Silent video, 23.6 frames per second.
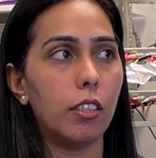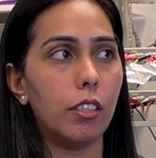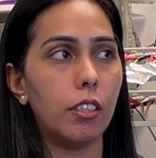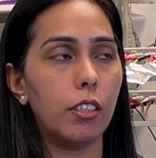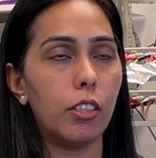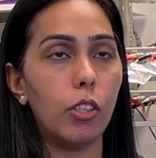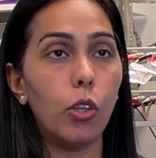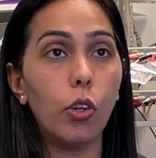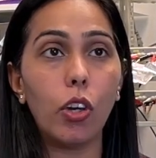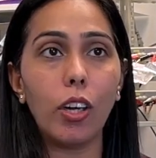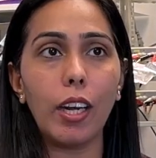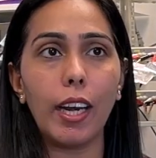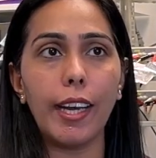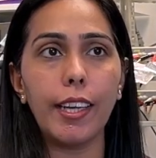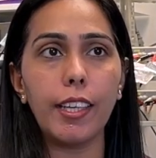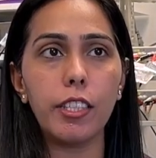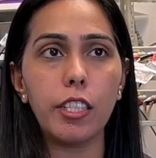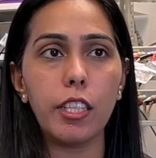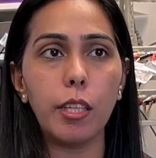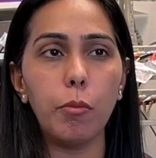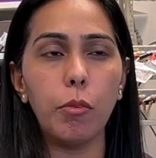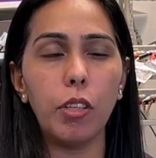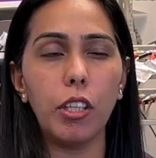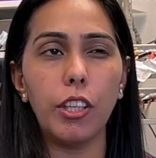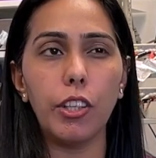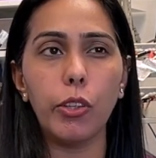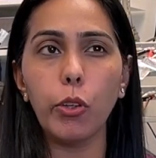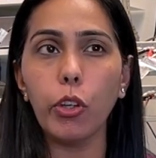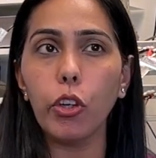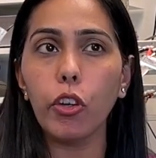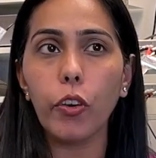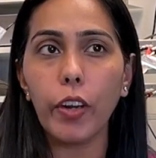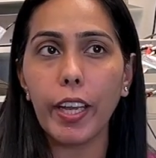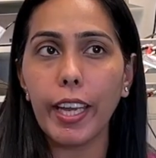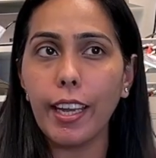look like similar to
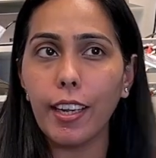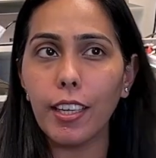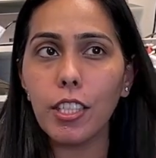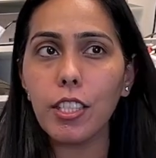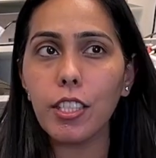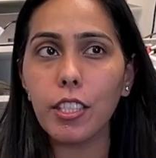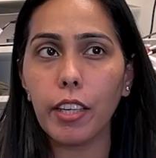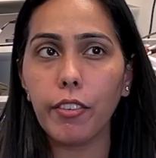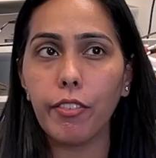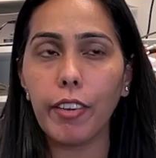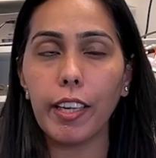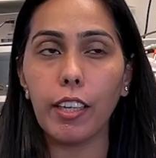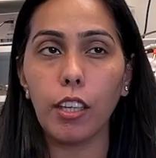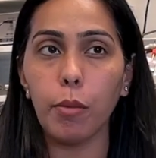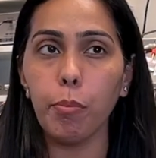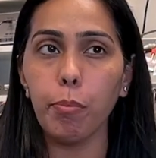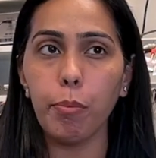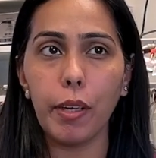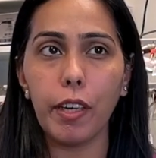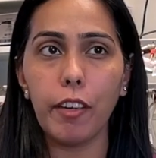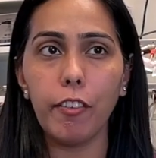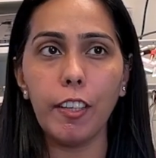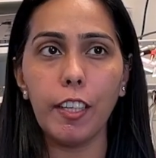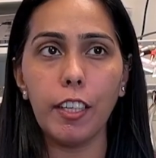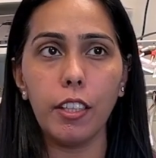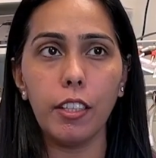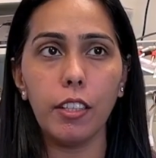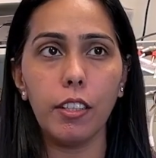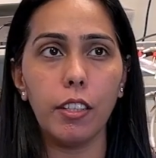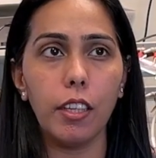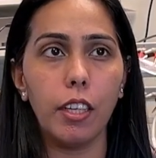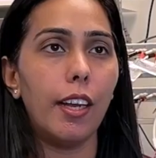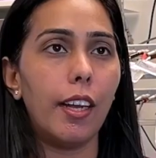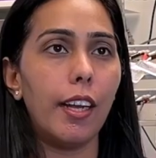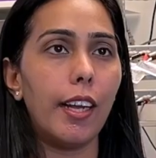your hairs if I compare it,
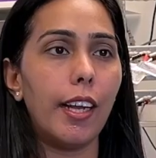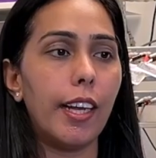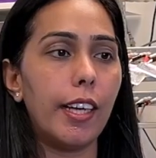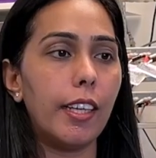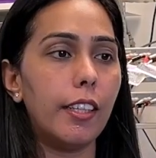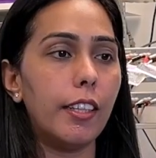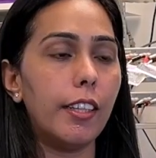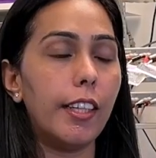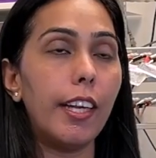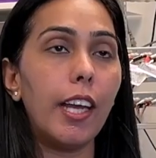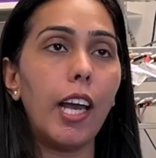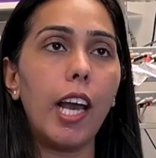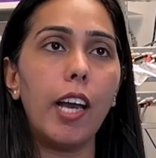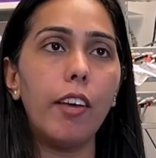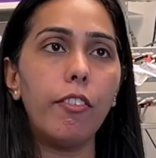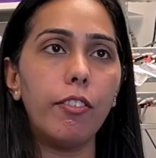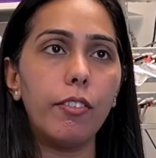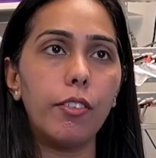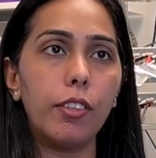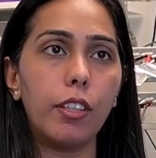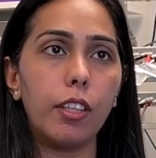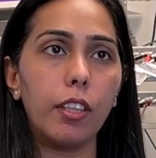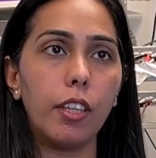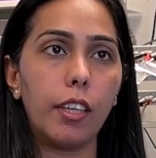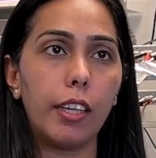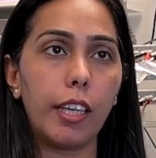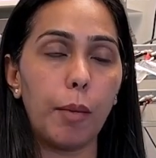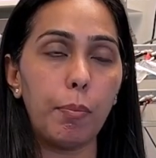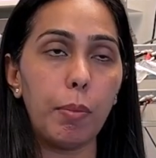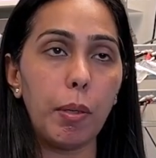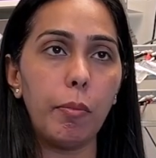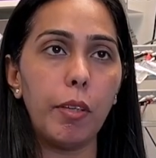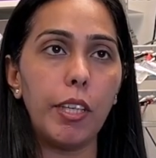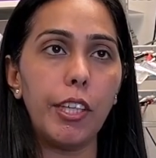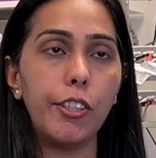and they have
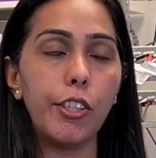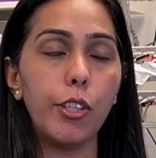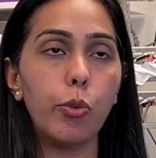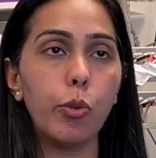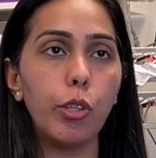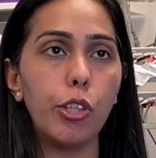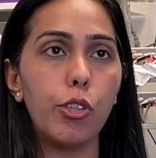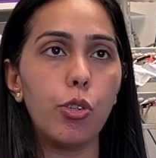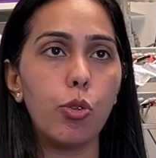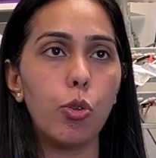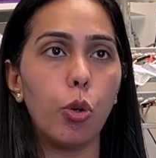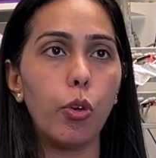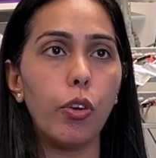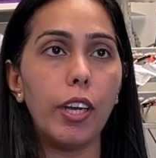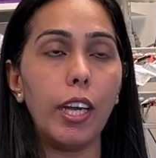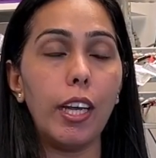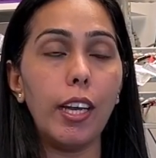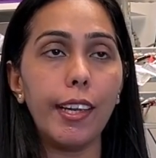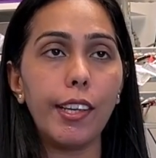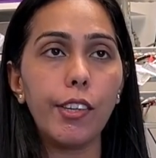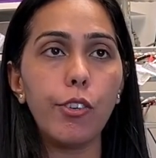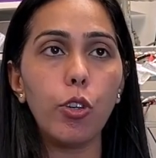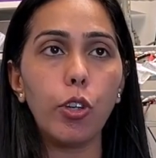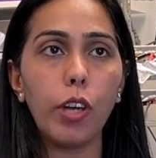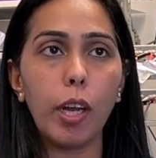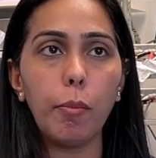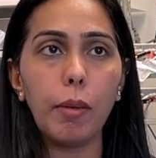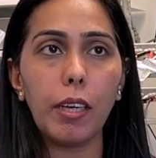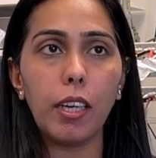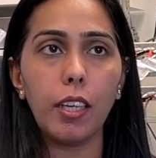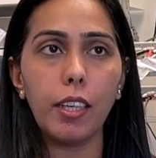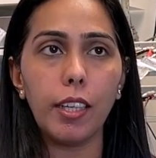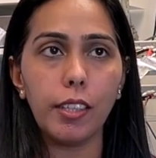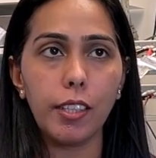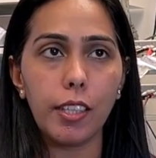capability to store
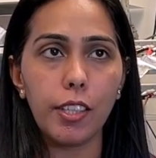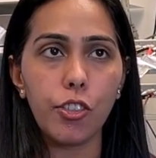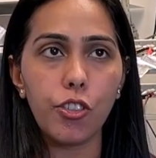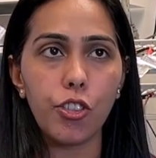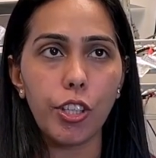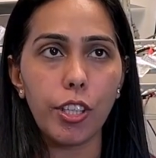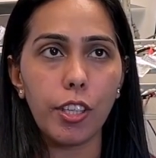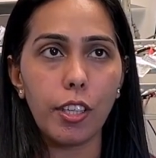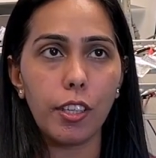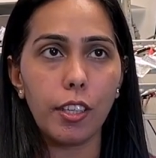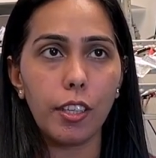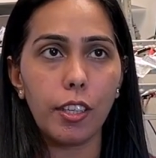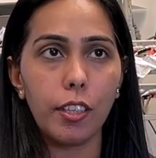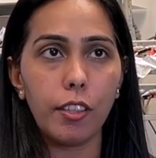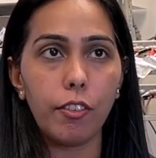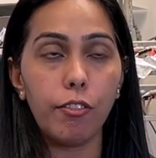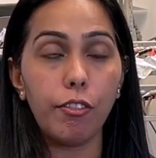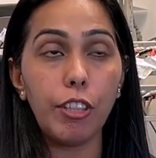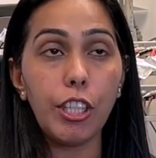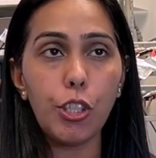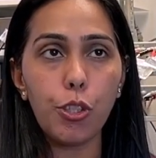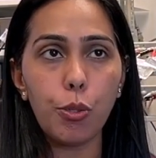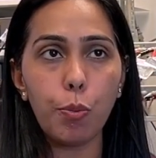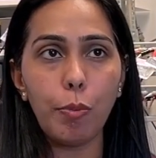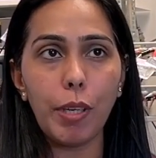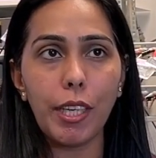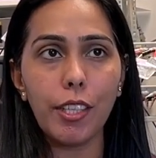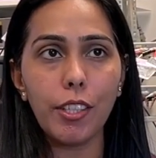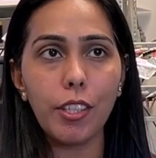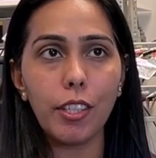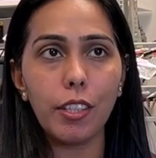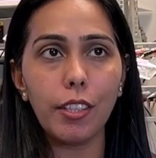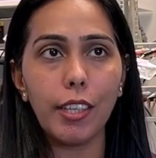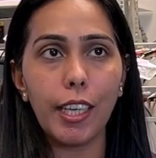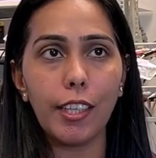electrochemical energy, which
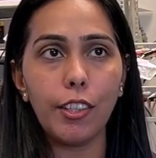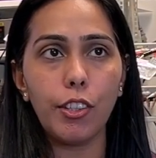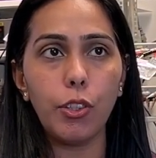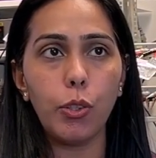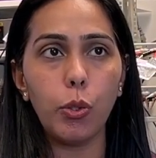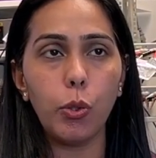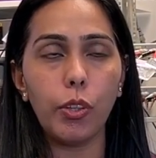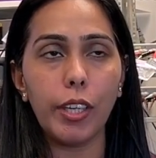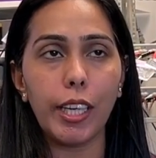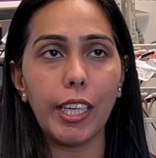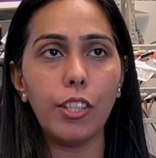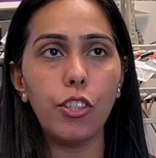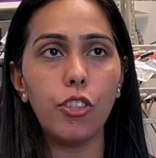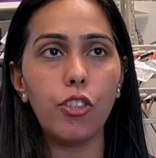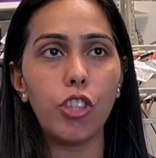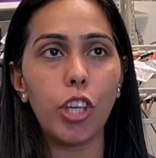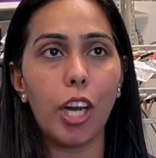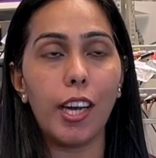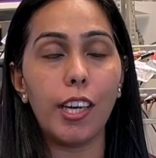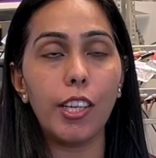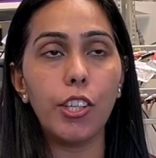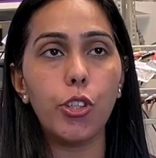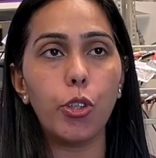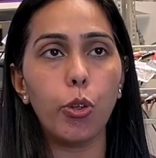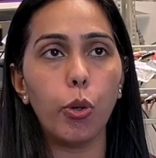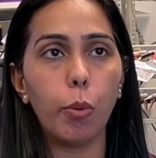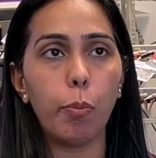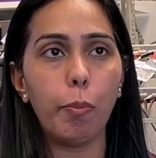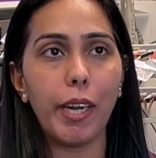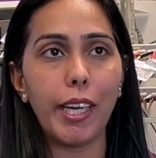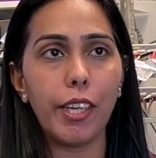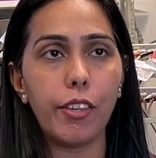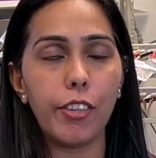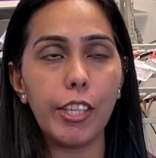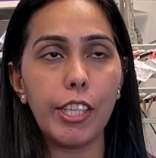means that you can charge your
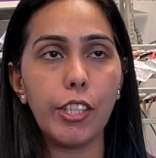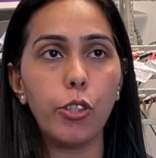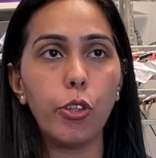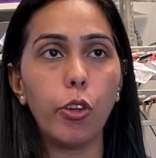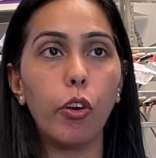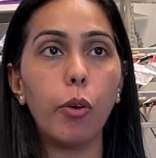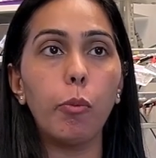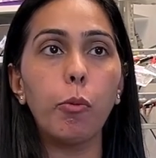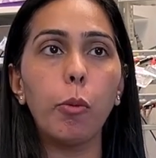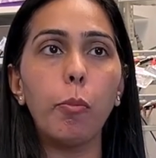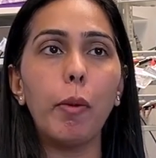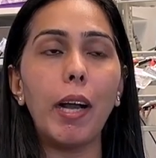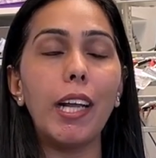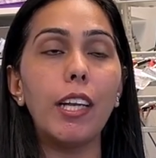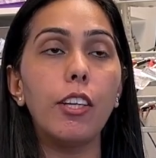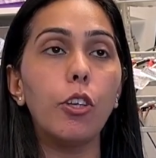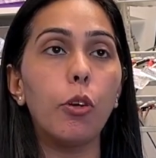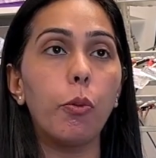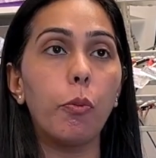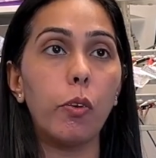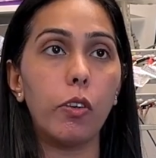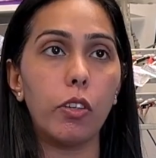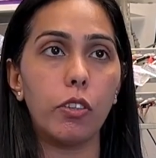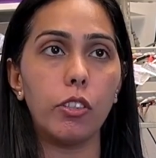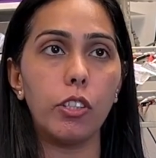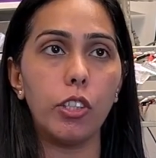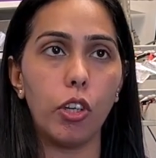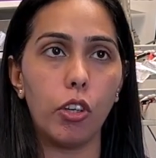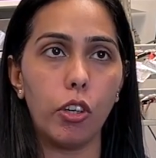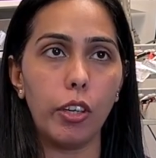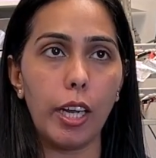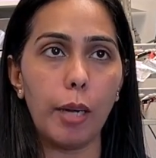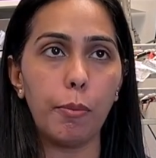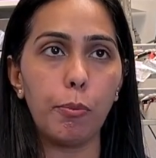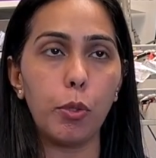batteries, your mobile,
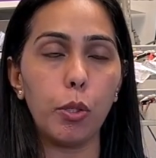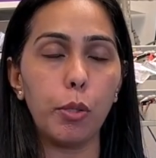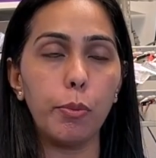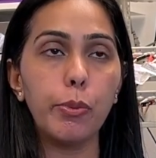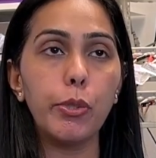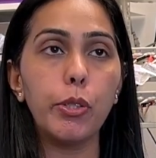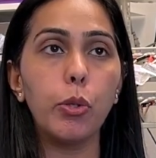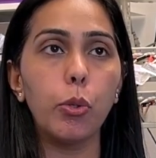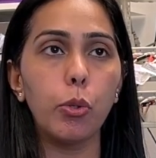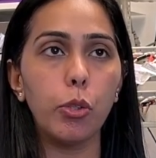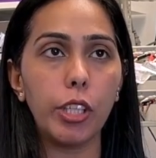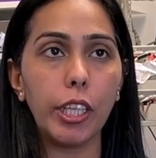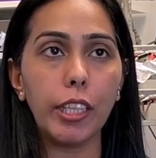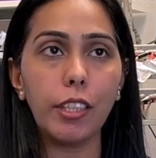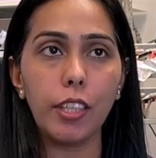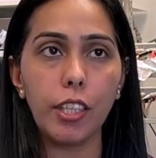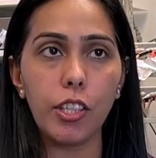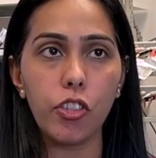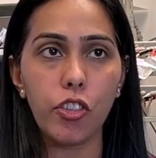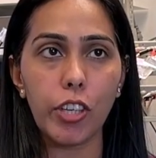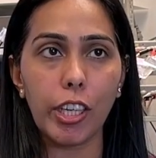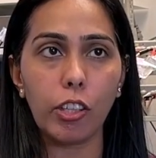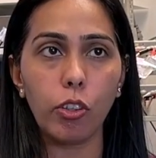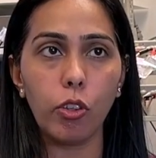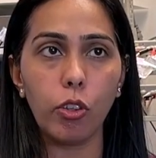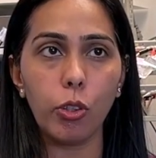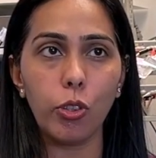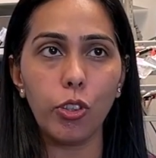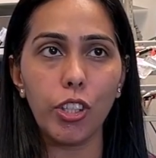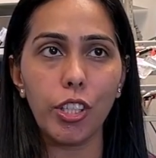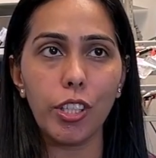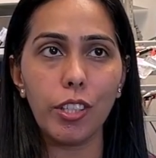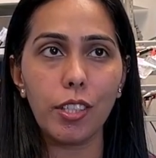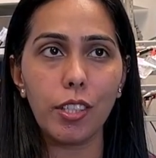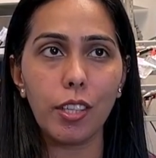your laptops using these
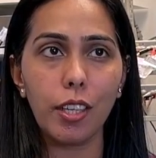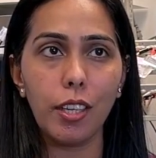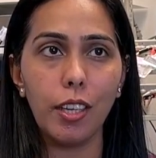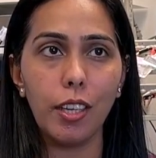technologies.